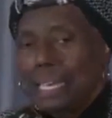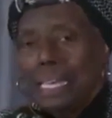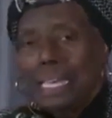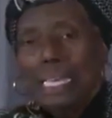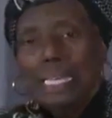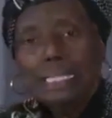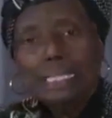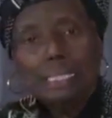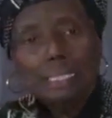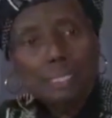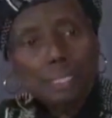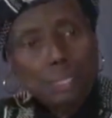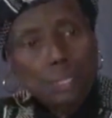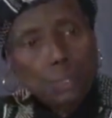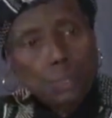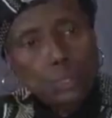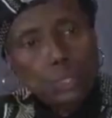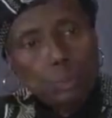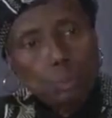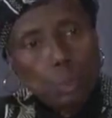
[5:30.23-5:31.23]
His
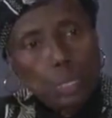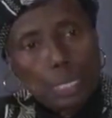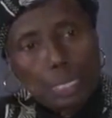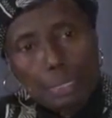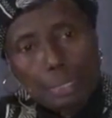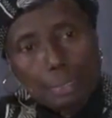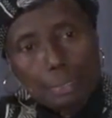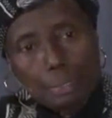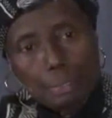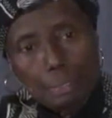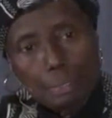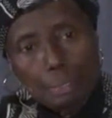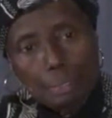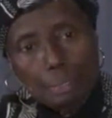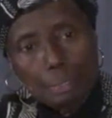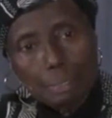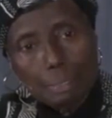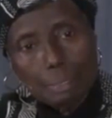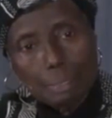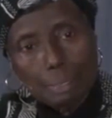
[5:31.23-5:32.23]
conclusion was
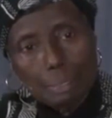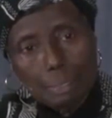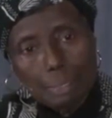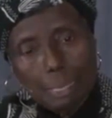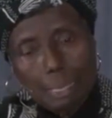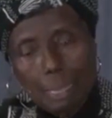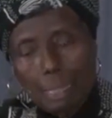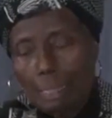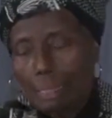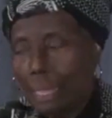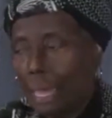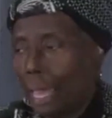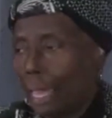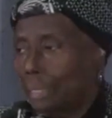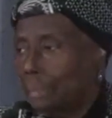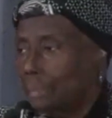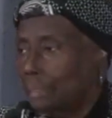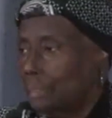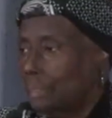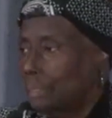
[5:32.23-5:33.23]

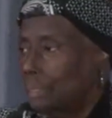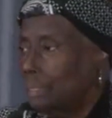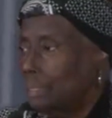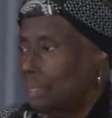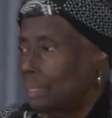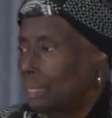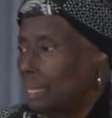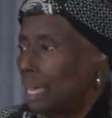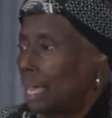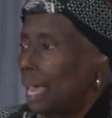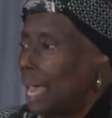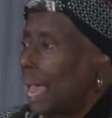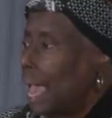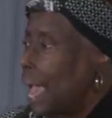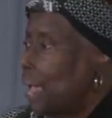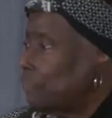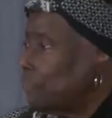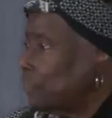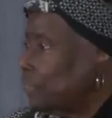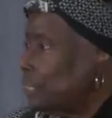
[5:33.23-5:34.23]
that
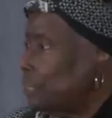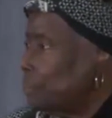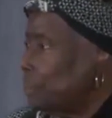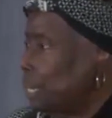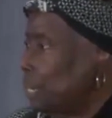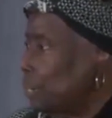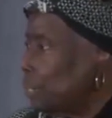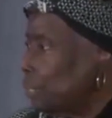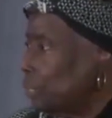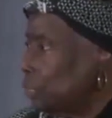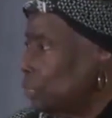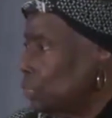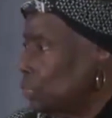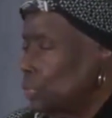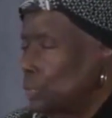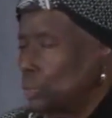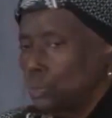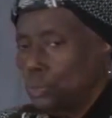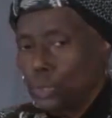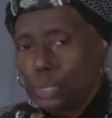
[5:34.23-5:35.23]
African American
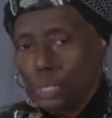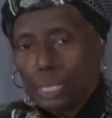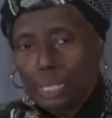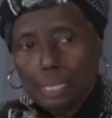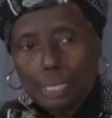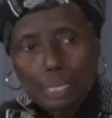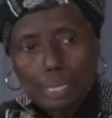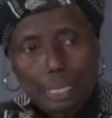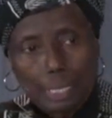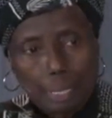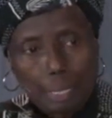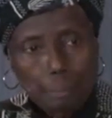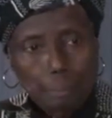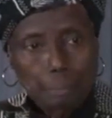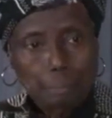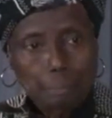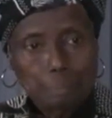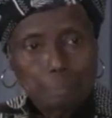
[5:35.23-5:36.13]
children, the them,